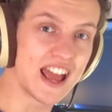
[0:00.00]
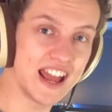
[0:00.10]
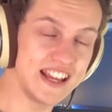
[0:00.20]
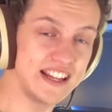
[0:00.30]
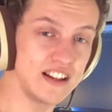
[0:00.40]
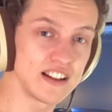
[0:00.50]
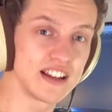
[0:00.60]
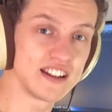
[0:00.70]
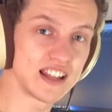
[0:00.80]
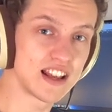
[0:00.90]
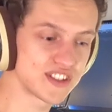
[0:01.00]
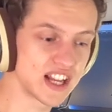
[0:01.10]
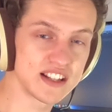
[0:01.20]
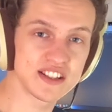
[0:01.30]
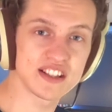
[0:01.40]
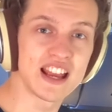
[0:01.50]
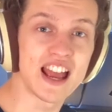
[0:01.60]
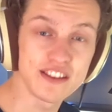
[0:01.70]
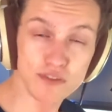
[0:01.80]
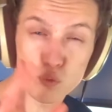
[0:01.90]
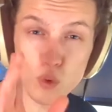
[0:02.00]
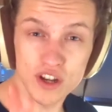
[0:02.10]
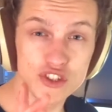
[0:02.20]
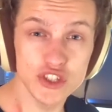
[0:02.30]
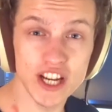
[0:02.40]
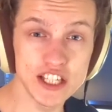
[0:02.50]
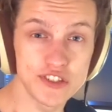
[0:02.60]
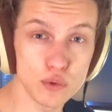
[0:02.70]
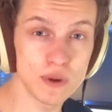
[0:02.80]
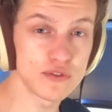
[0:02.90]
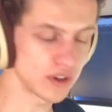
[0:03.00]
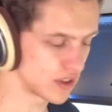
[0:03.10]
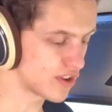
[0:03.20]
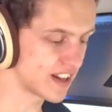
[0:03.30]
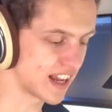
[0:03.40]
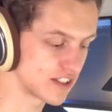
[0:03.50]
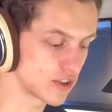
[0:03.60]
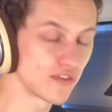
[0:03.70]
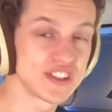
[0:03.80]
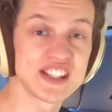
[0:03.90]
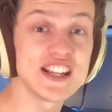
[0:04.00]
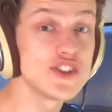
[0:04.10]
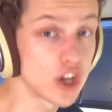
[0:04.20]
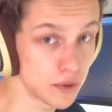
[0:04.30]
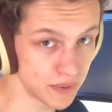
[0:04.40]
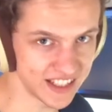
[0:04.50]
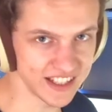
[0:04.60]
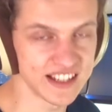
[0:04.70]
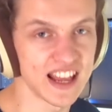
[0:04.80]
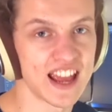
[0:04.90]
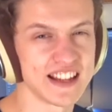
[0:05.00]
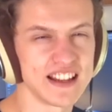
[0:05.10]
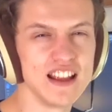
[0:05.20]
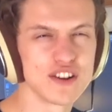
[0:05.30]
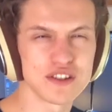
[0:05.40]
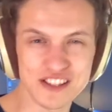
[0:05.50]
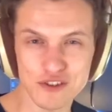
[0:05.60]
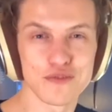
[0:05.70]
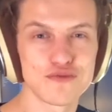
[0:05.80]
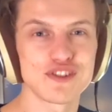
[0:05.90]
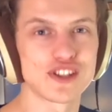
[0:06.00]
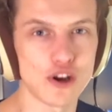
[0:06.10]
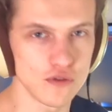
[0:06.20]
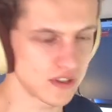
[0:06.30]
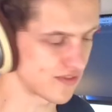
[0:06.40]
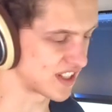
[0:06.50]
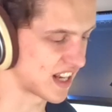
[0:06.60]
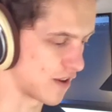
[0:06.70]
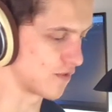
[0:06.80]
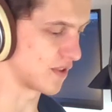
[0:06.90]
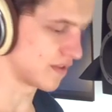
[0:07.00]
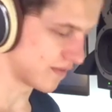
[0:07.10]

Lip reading: A in the left hand, and the one change that we've got in the right hand of C sharp, E and A, because it sort of resolves the sound.